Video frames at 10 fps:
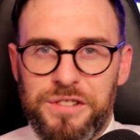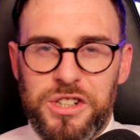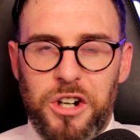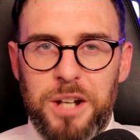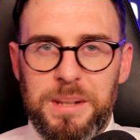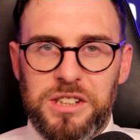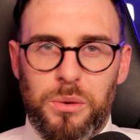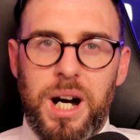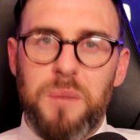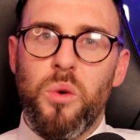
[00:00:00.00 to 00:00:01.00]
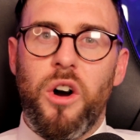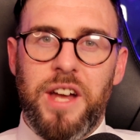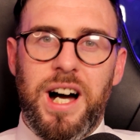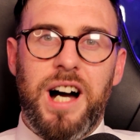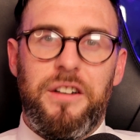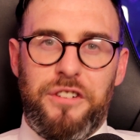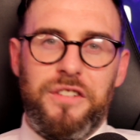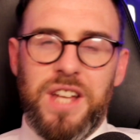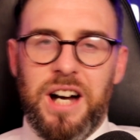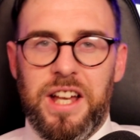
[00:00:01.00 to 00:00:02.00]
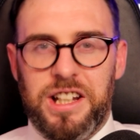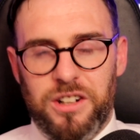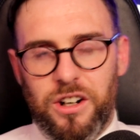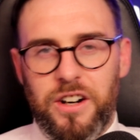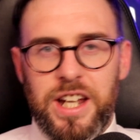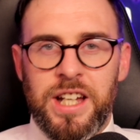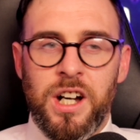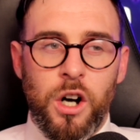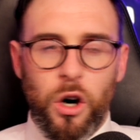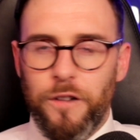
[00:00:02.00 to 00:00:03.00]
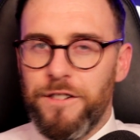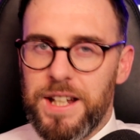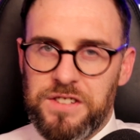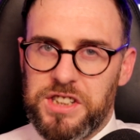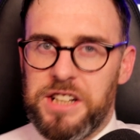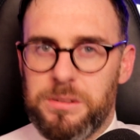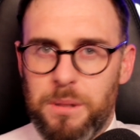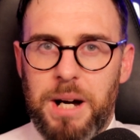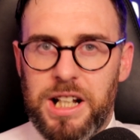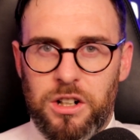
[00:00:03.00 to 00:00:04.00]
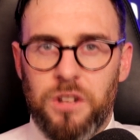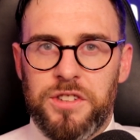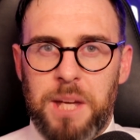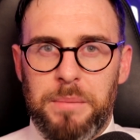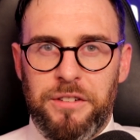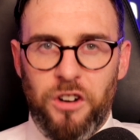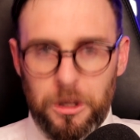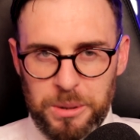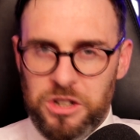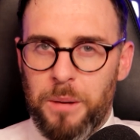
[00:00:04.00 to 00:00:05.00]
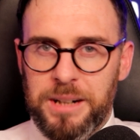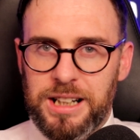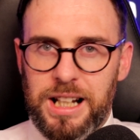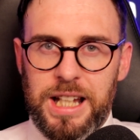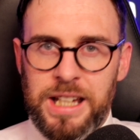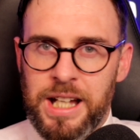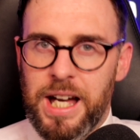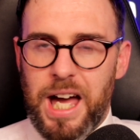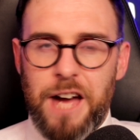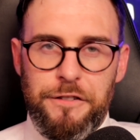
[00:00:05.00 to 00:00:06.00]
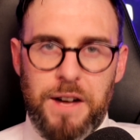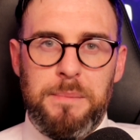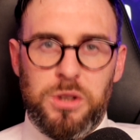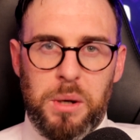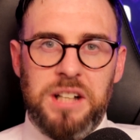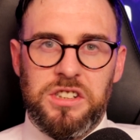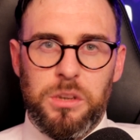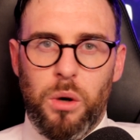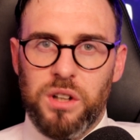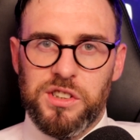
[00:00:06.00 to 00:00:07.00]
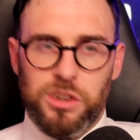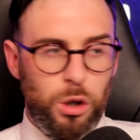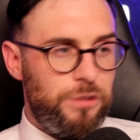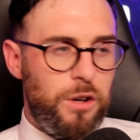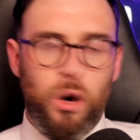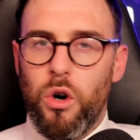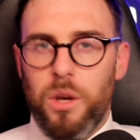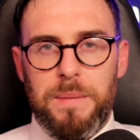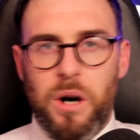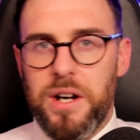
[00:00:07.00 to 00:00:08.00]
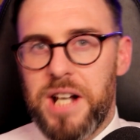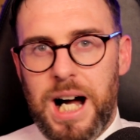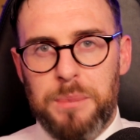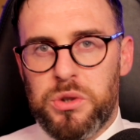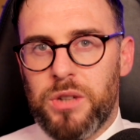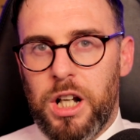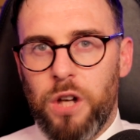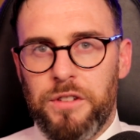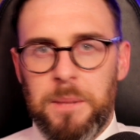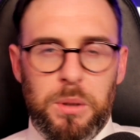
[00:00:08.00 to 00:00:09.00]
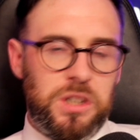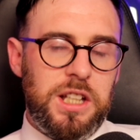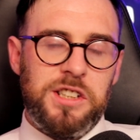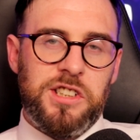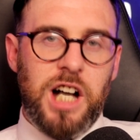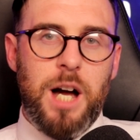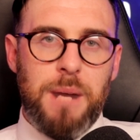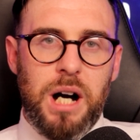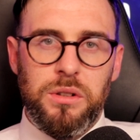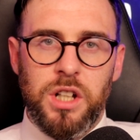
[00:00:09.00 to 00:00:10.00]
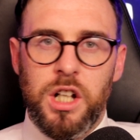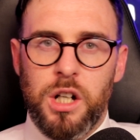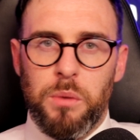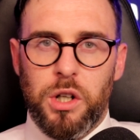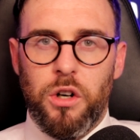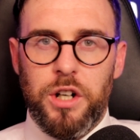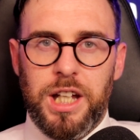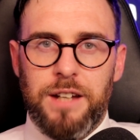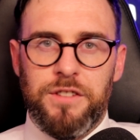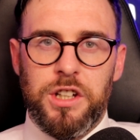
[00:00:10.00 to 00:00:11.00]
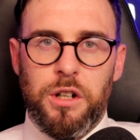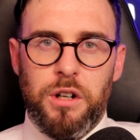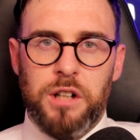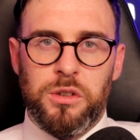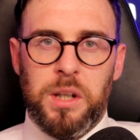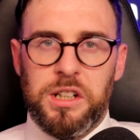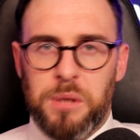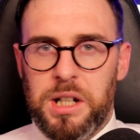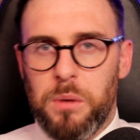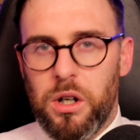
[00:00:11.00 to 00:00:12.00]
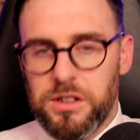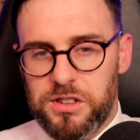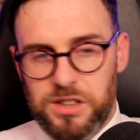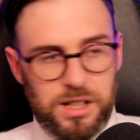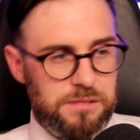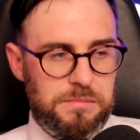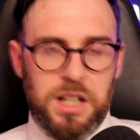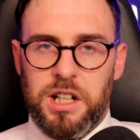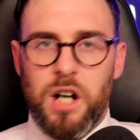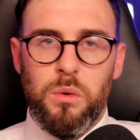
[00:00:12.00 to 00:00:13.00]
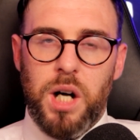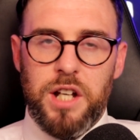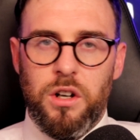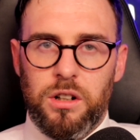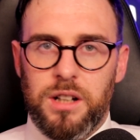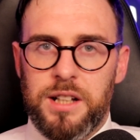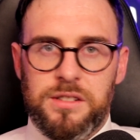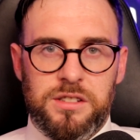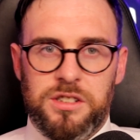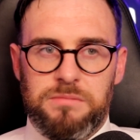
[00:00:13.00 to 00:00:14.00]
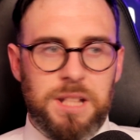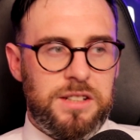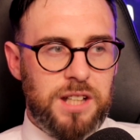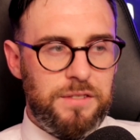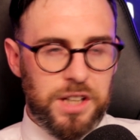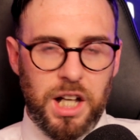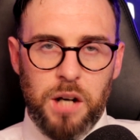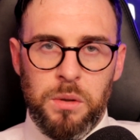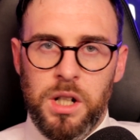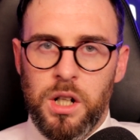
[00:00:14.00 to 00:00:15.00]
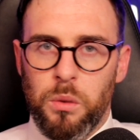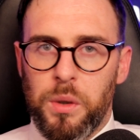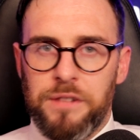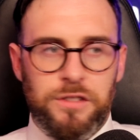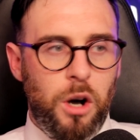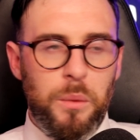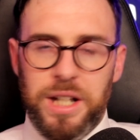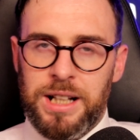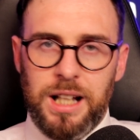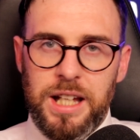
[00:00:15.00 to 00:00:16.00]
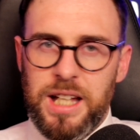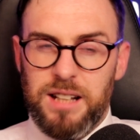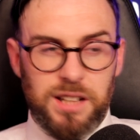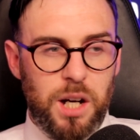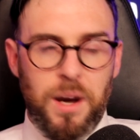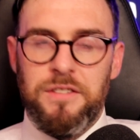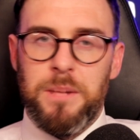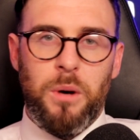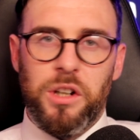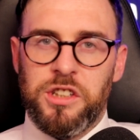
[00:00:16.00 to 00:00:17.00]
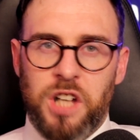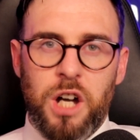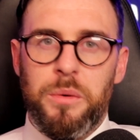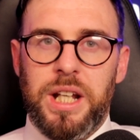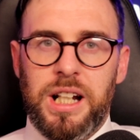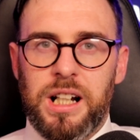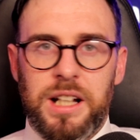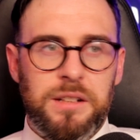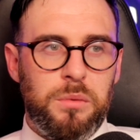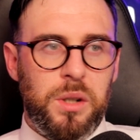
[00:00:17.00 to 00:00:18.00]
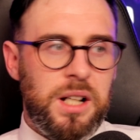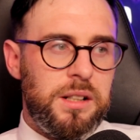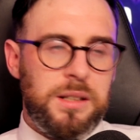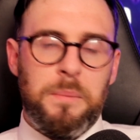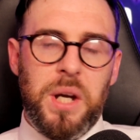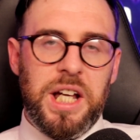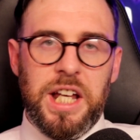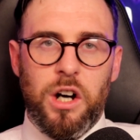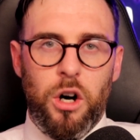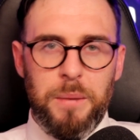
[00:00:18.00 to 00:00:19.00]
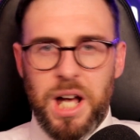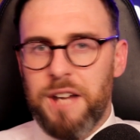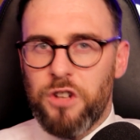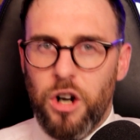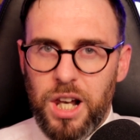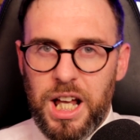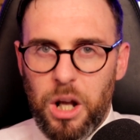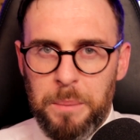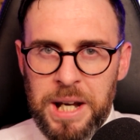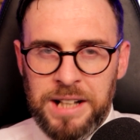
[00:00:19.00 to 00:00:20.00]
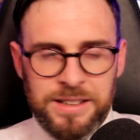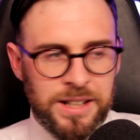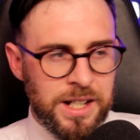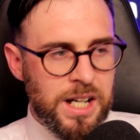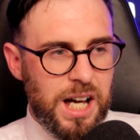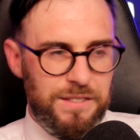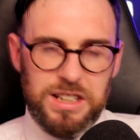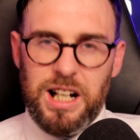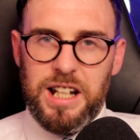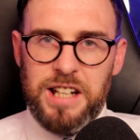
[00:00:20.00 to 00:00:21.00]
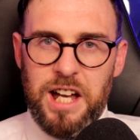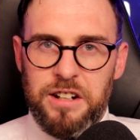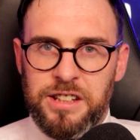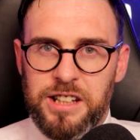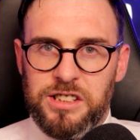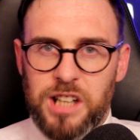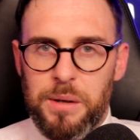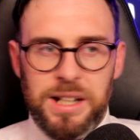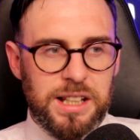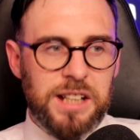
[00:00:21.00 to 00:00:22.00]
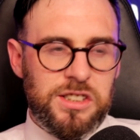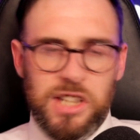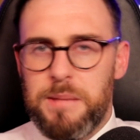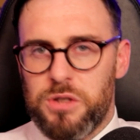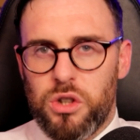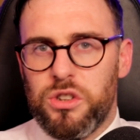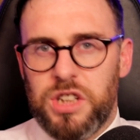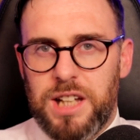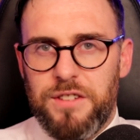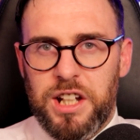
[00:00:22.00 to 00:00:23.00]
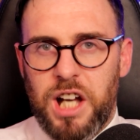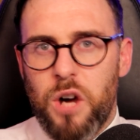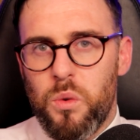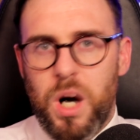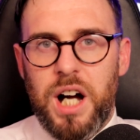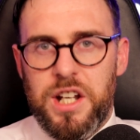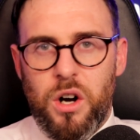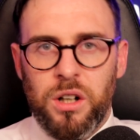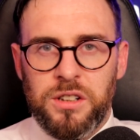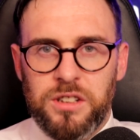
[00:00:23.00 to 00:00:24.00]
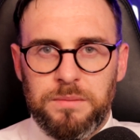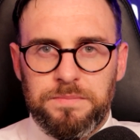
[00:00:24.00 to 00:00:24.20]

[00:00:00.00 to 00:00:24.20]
for joining me. So I'm one half of Now Then Corey. Hopefully you've seen some of my content before, predominantly FM21 stuff, all about it. Absolutely love it. But this time out, we're going to give the Euro 2021s a go. Why not? Let's have a go. We've gone with Italy. As you know, everybody's going with England. They're bringing it home. And I've got a little bit of Italian heritage, so it seems good to give it a go. Why not?